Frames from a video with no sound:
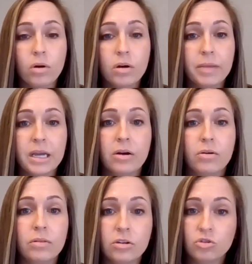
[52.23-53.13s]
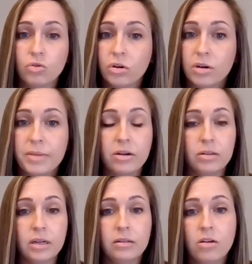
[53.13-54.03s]
It may go a little shorter, may go a
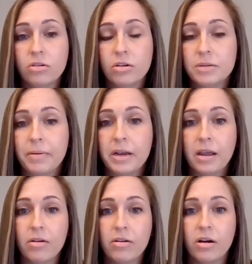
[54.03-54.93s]
little longer, depending on